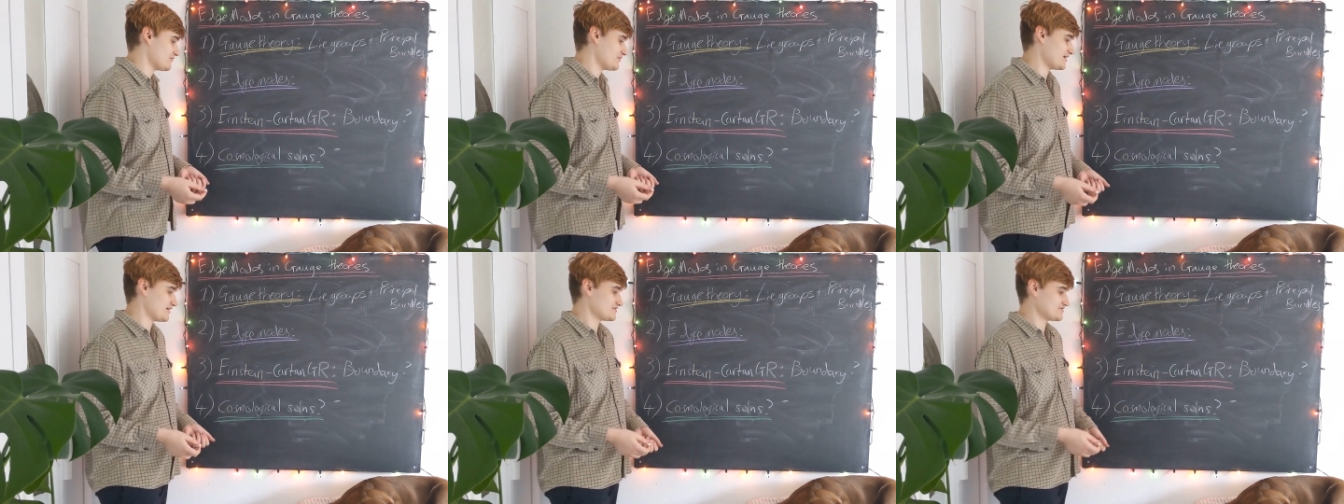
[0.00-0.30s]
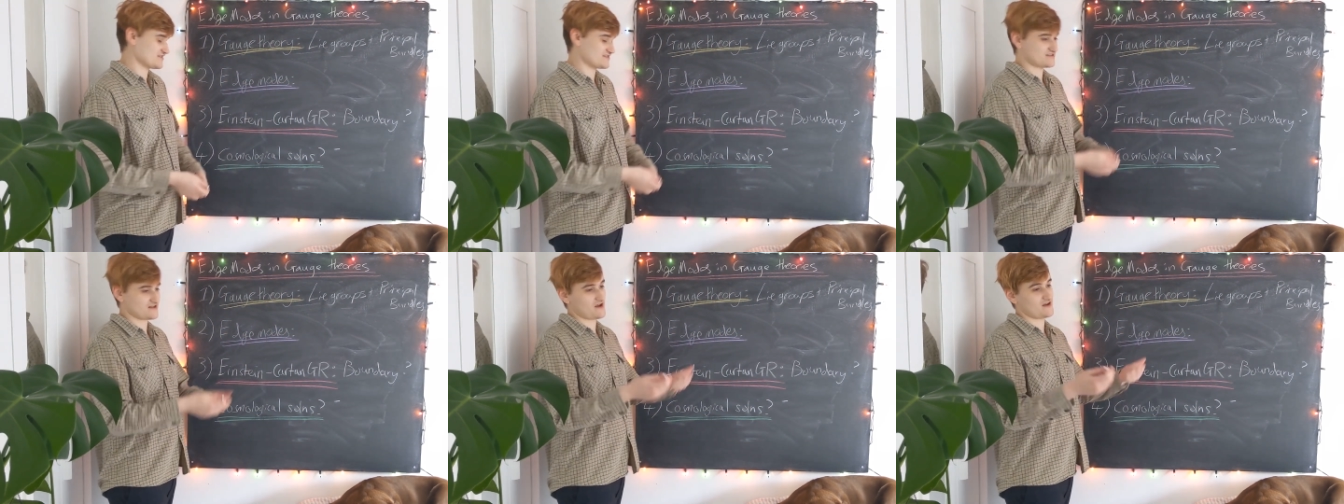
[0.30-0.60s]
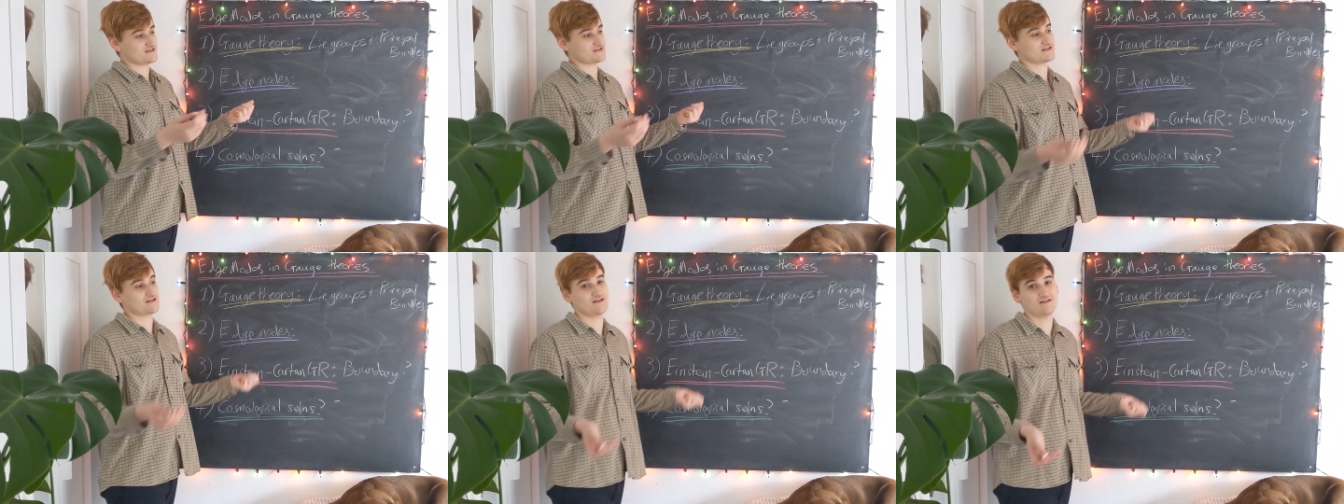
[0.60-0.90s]
We can just
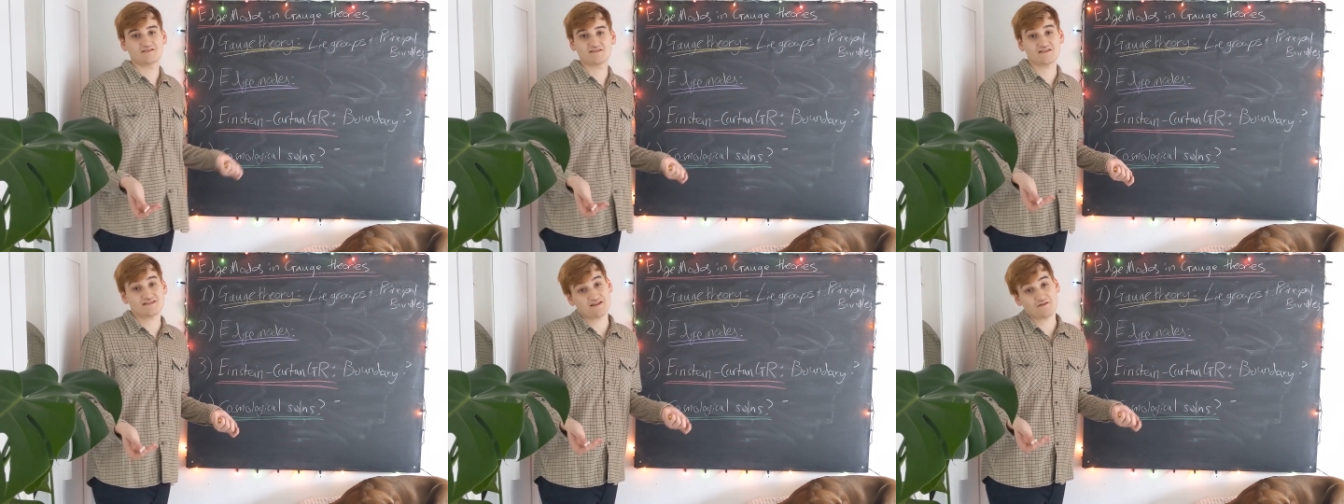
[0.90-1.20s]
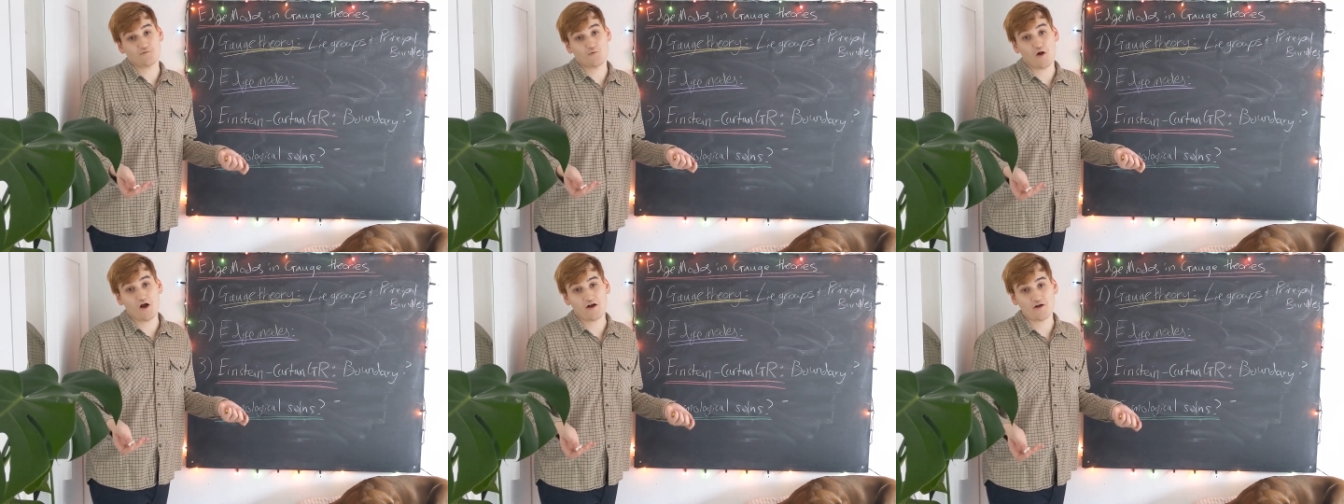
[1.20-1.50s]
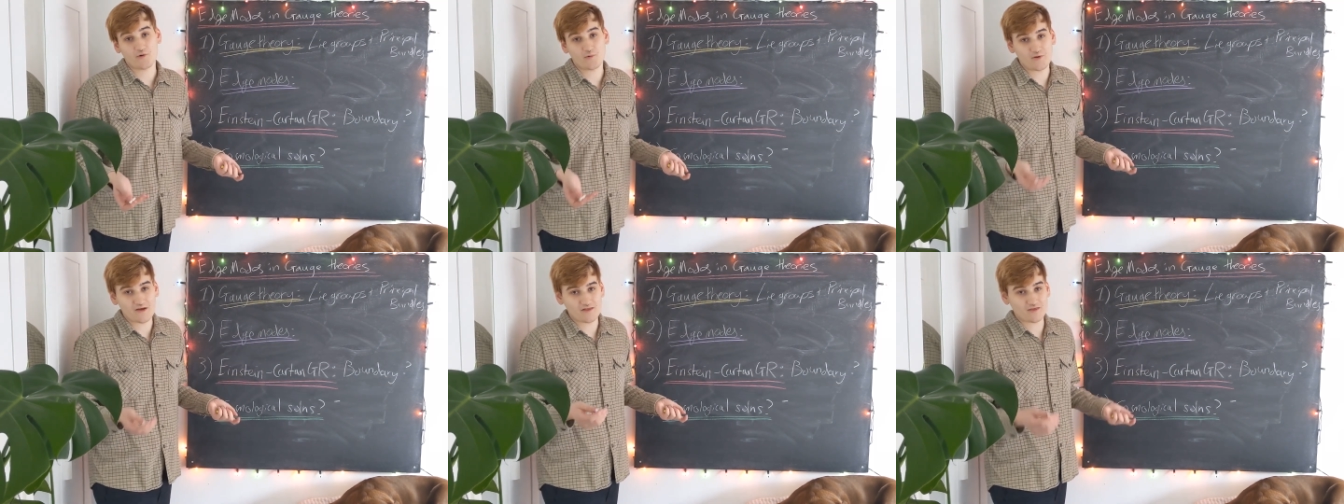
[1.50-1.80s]
ask, does it
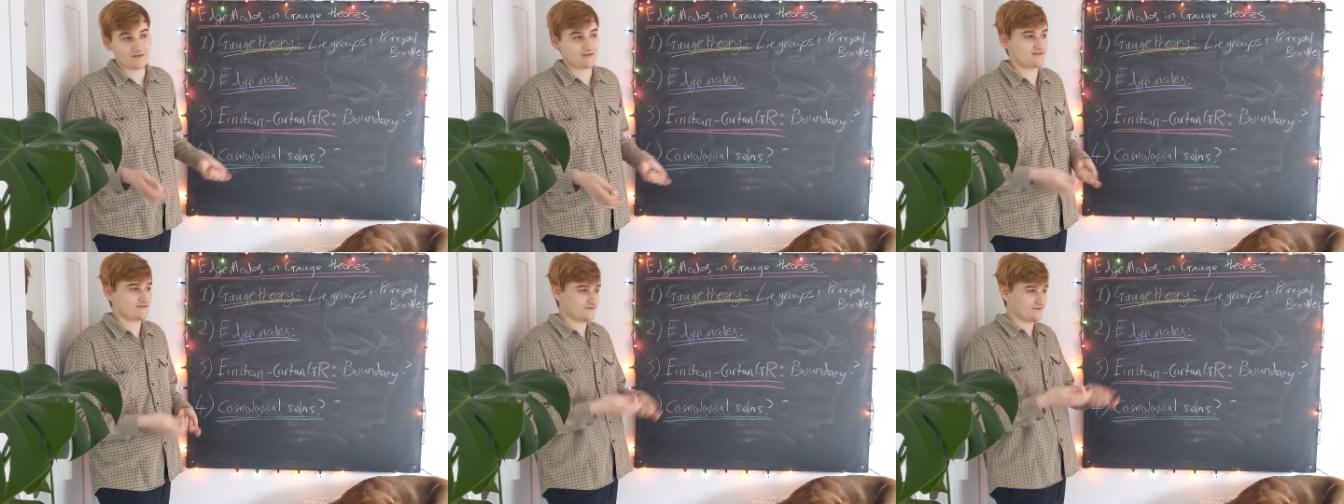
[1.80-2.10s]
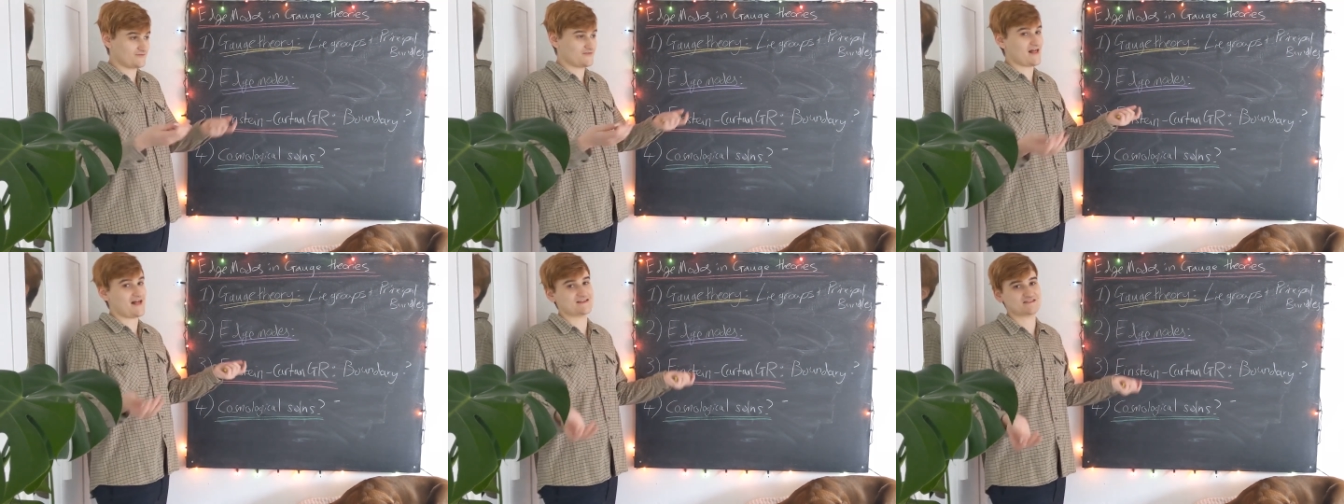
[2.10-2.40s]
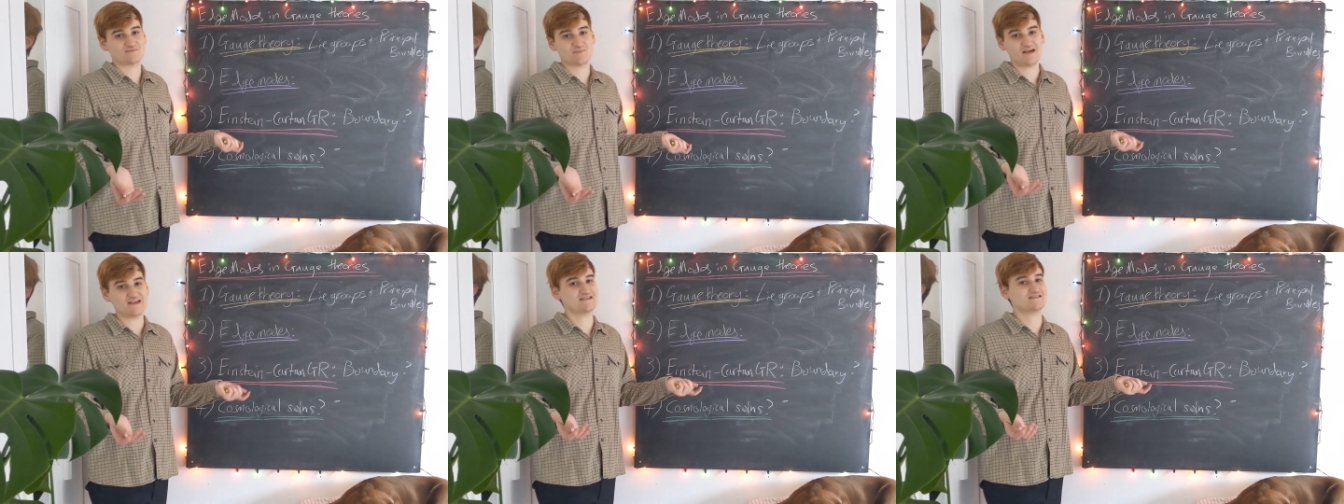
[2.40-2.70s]
work with flat
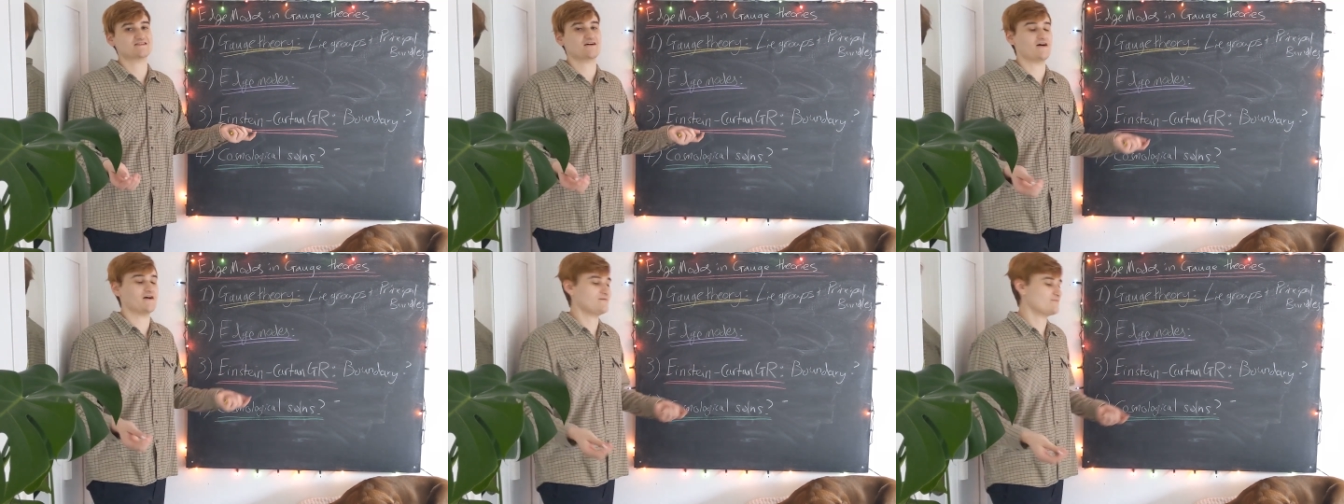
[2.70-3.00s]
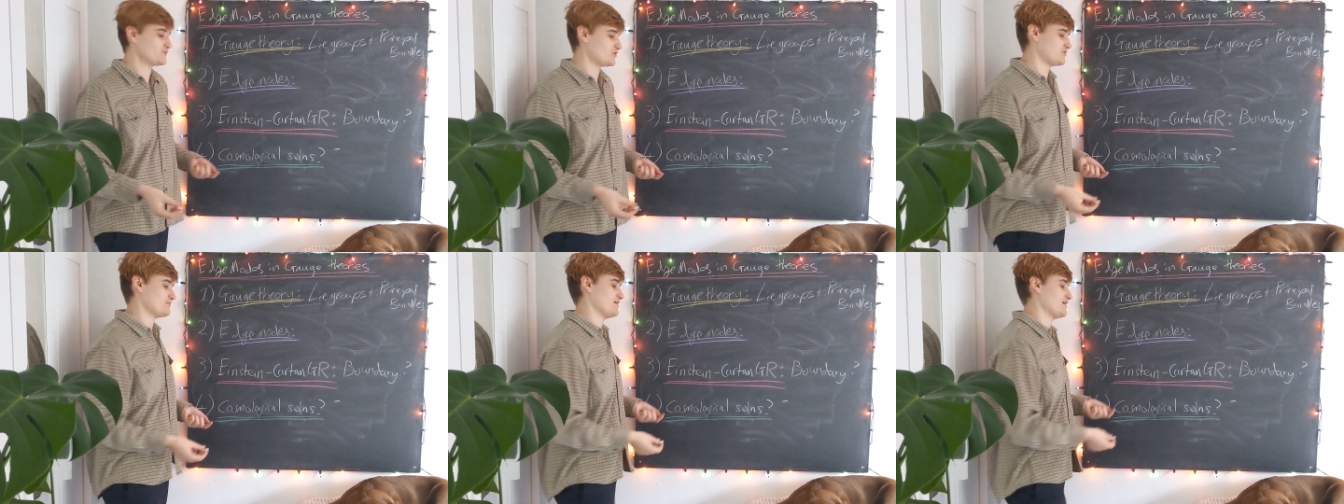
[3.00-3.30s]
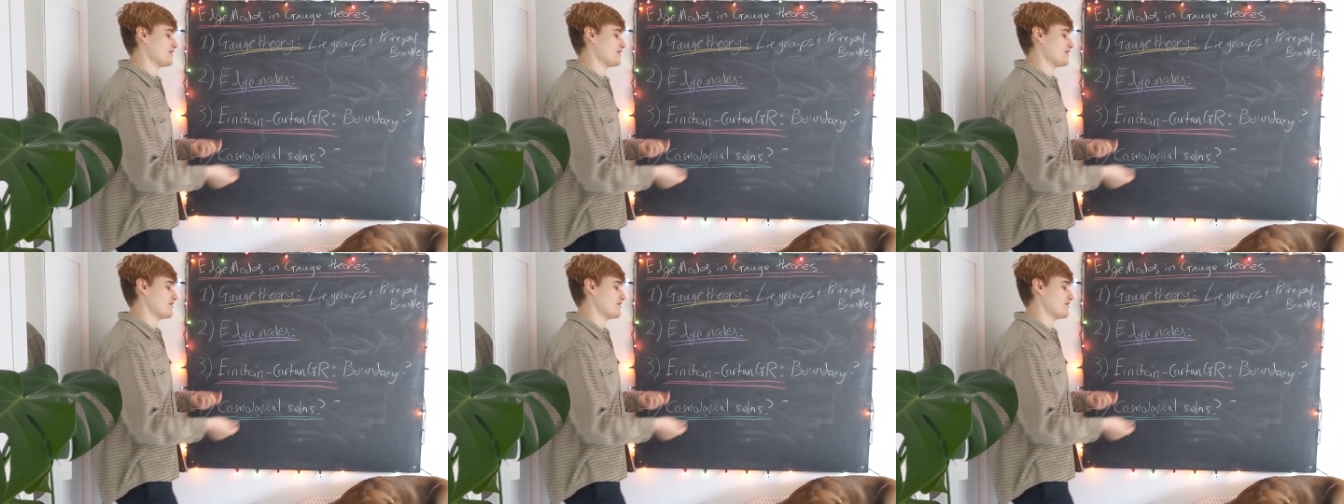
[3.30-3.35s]
space-time or